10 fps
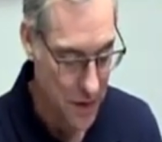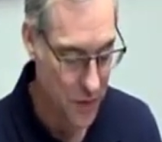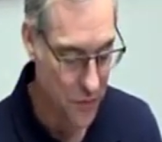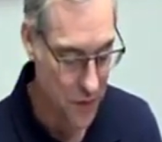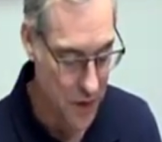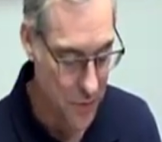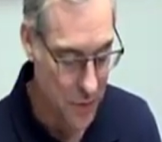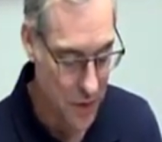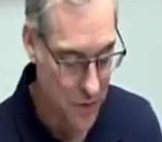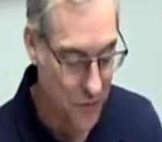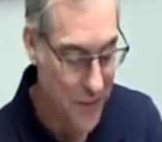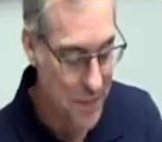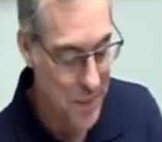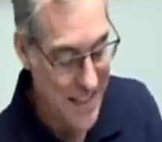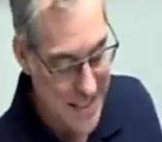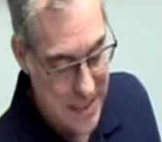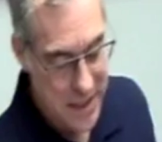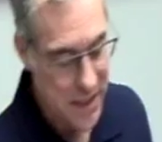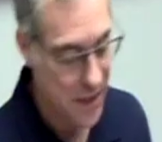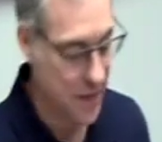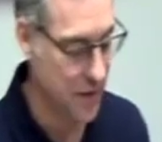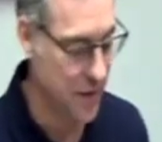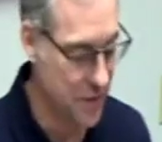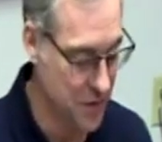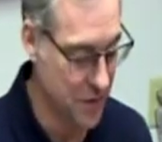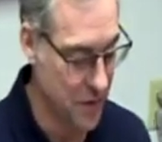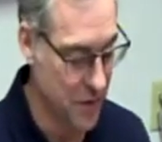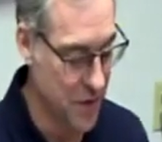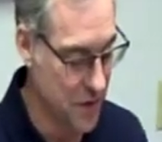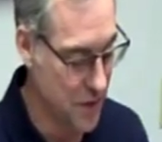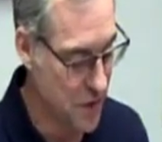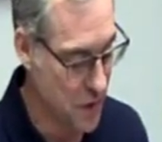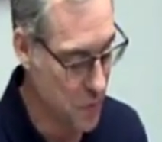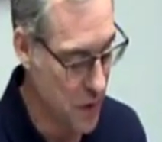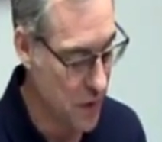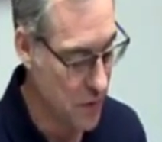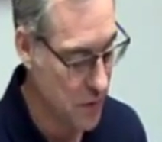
in Philippians, will go ahead and do it this way.